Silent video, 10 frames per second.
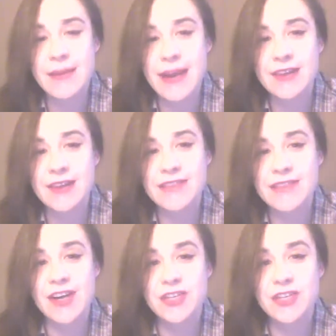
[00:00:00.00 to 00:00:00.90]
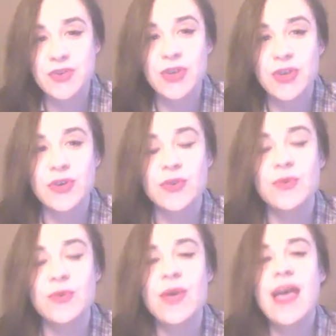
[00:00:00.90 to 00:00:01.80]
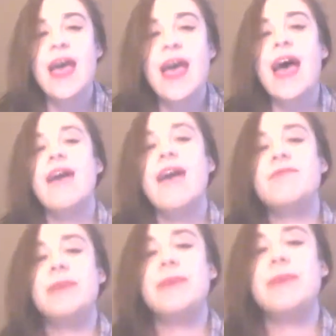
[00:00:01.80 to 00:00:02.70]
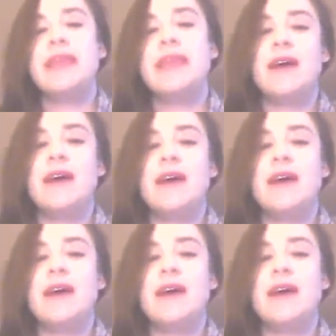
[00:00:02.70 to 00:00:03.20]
apparently Vera Drew have been,